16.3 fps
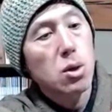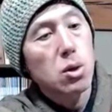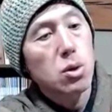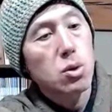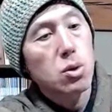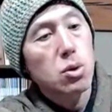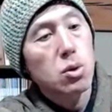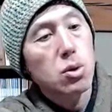
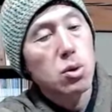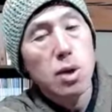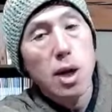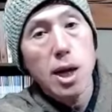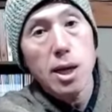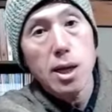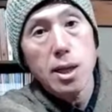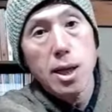So you
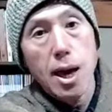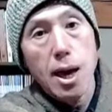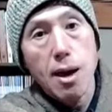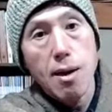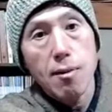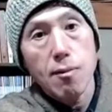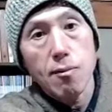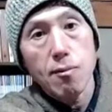do like
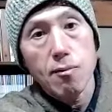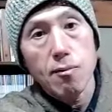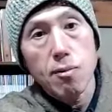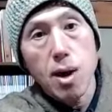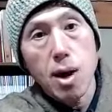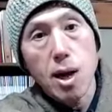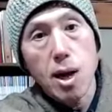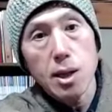that
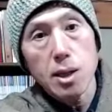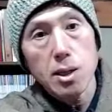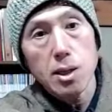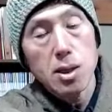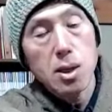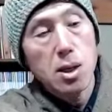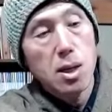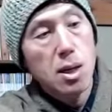
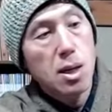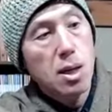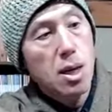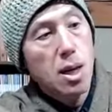first,